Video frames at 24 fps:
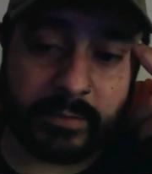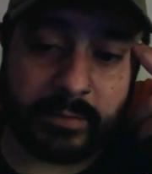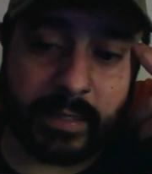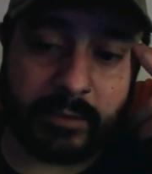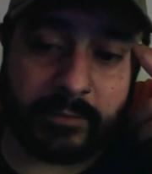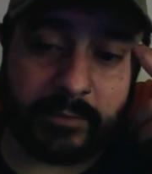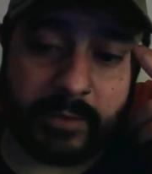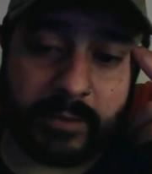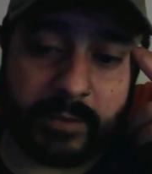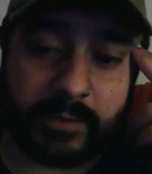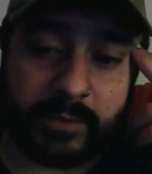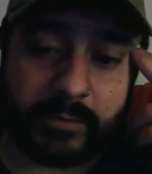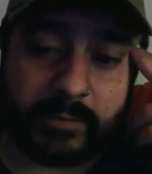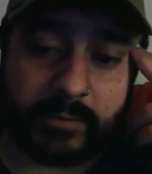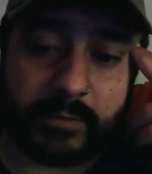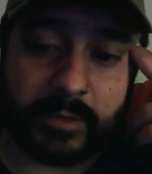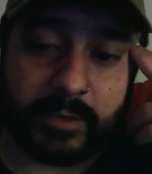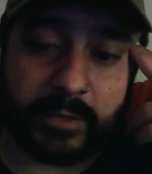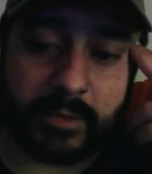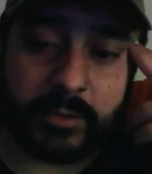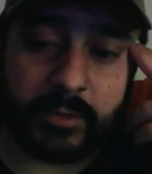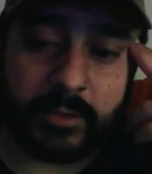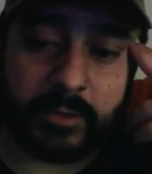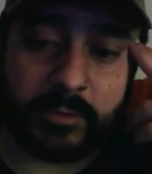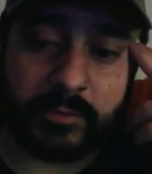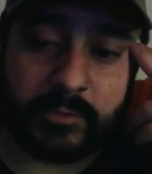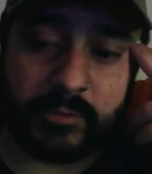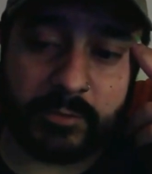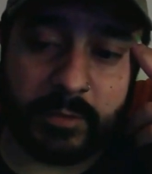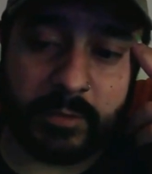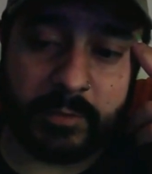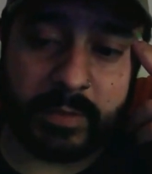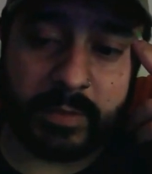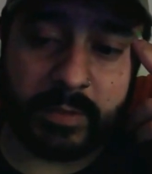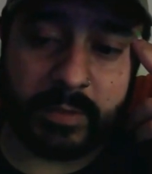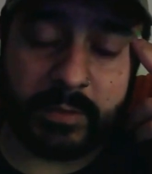out there could use
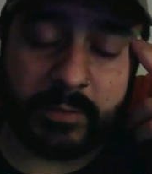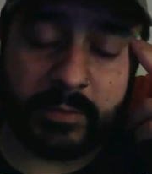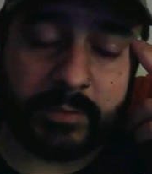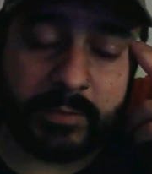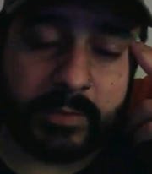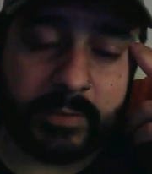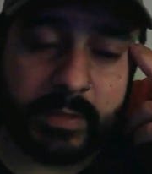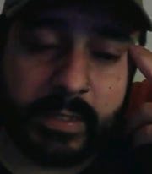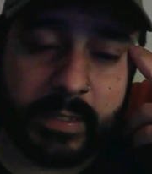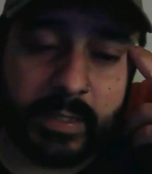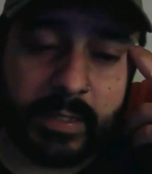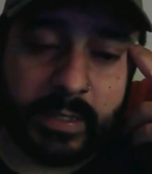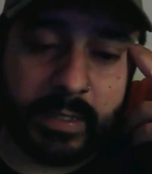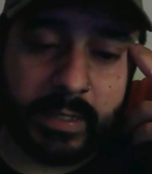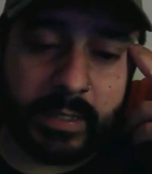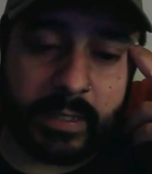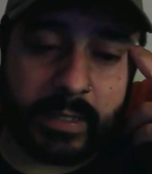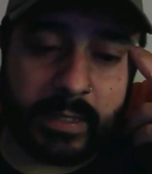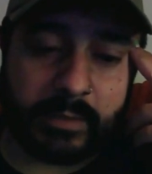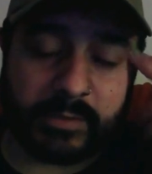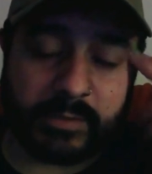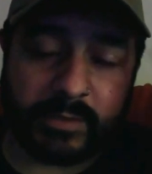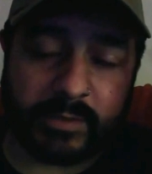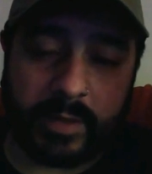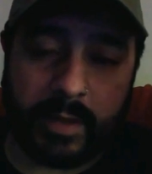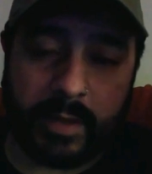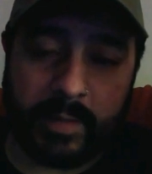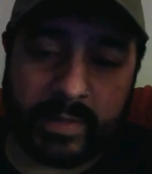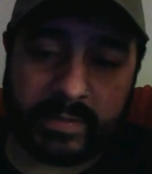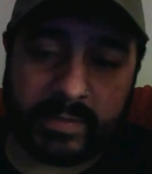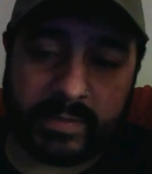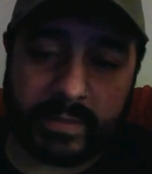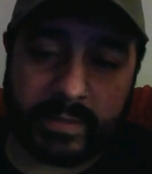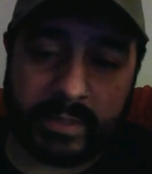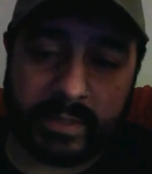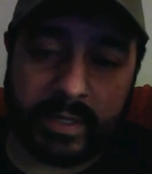what we do. So I
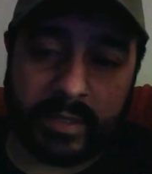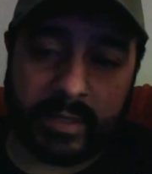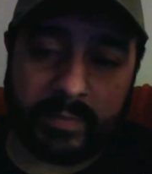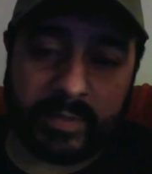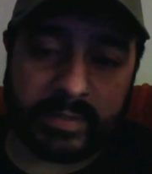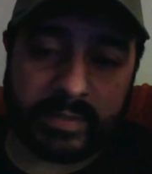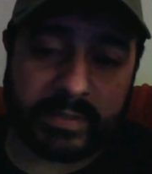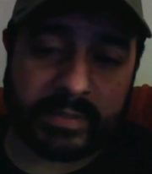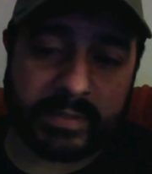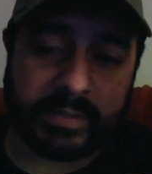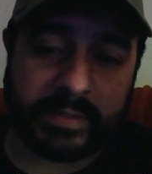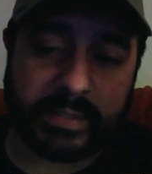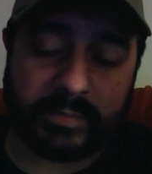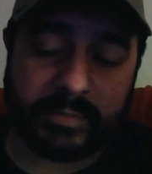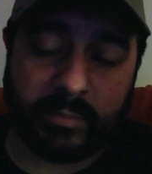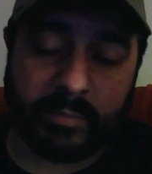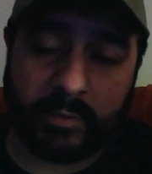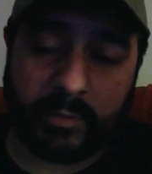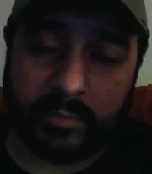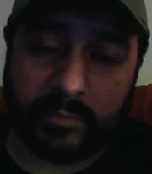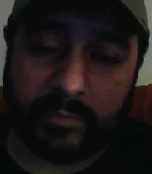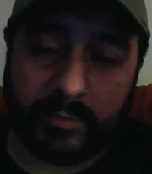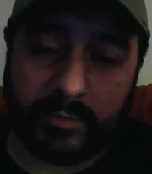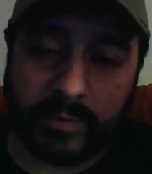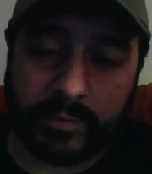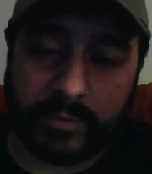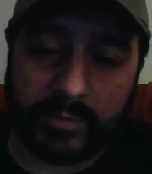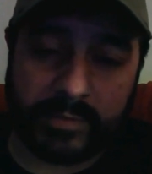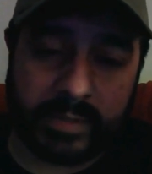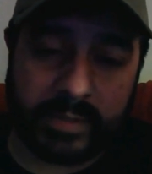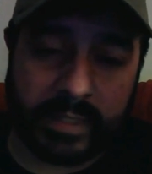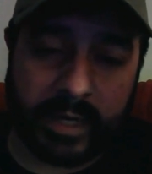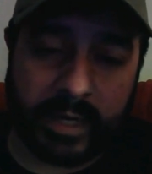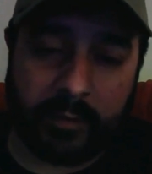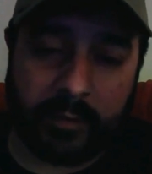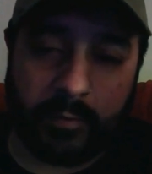basically get businesses more
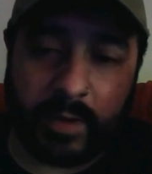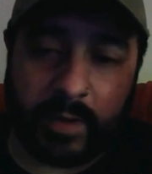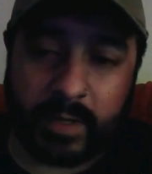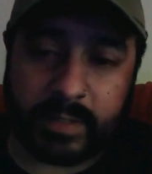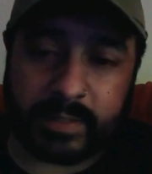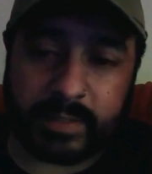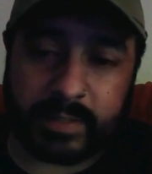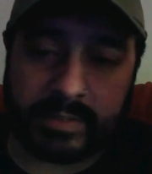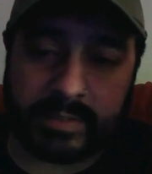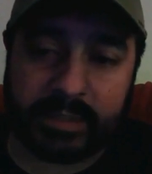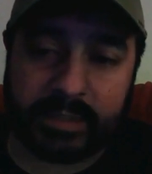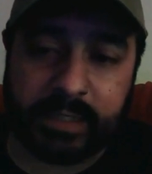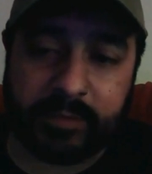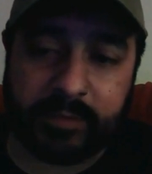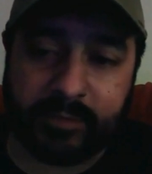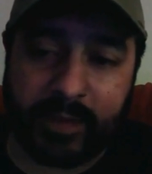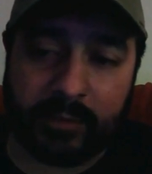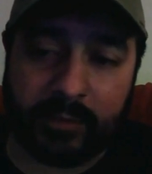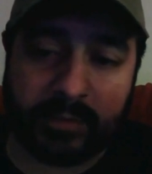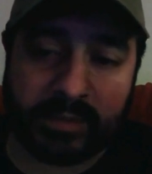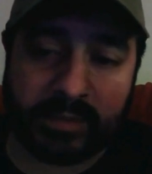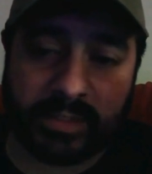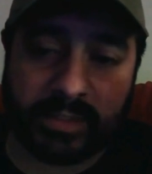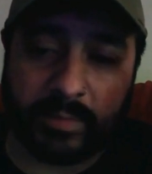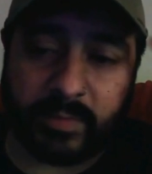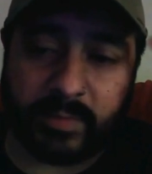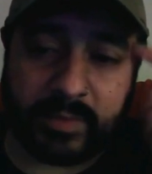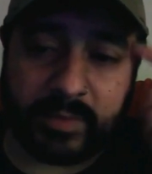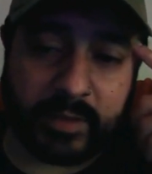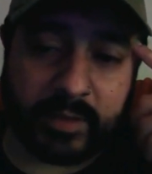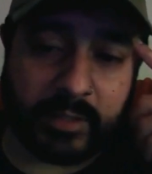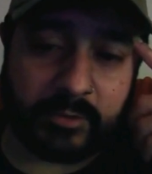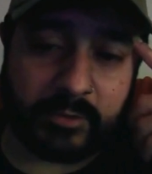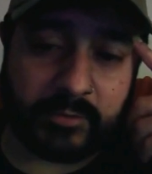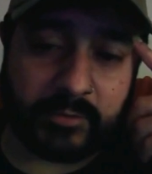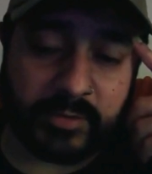reviews, and I wanted to see if that was something
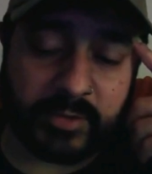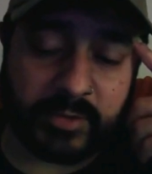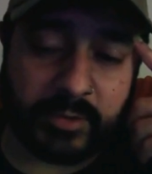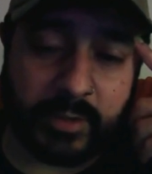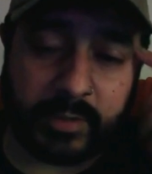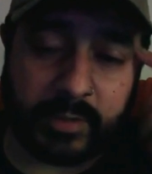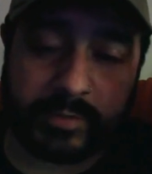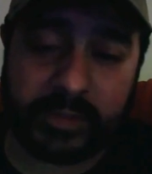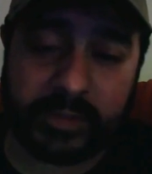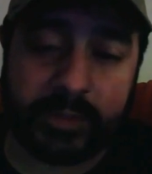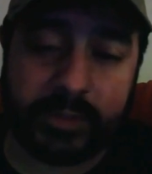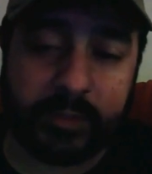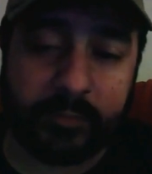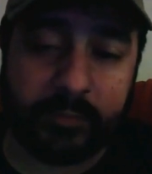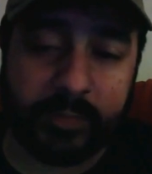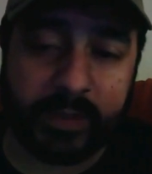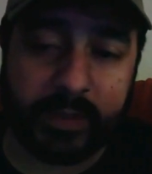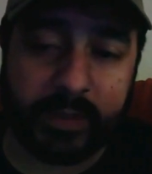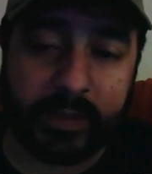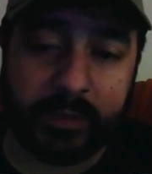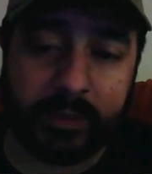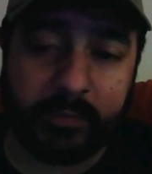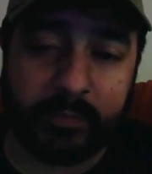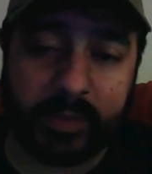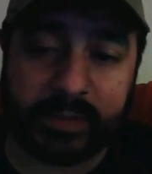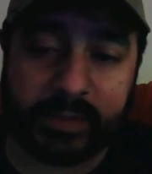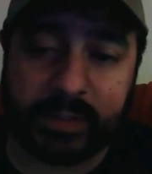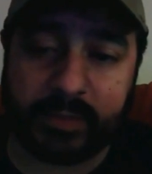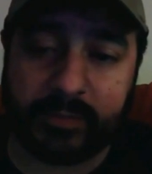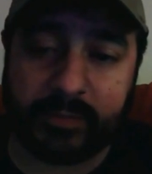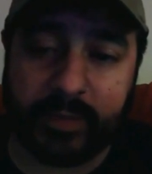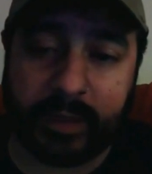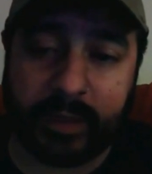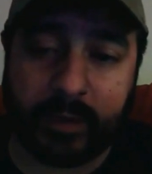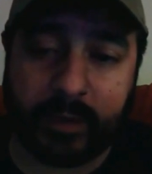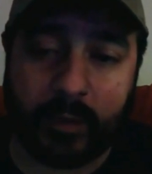that interests you. I've seen you've been in business
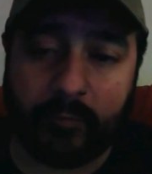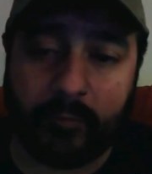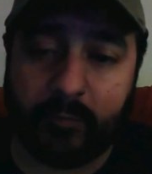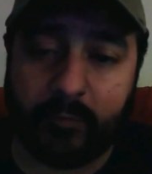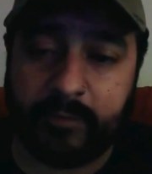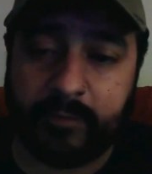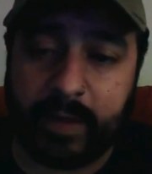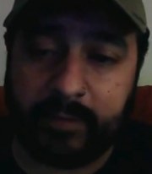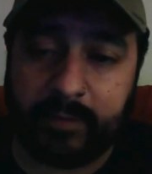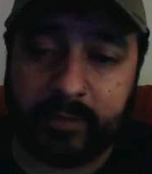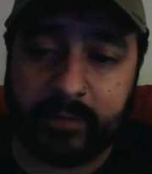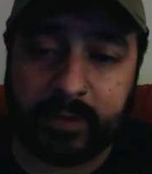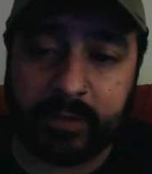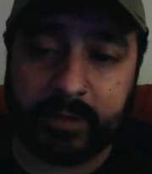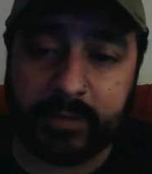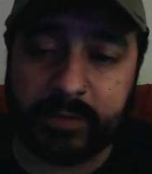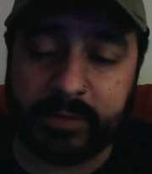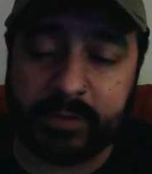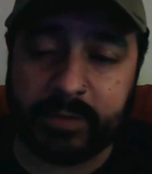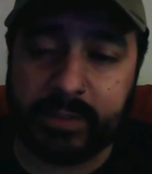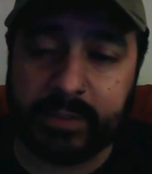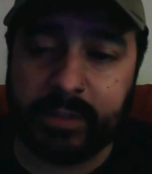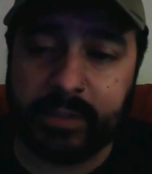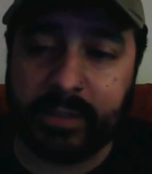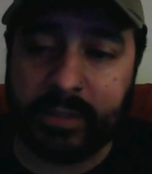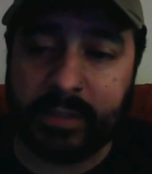for like over 5 years.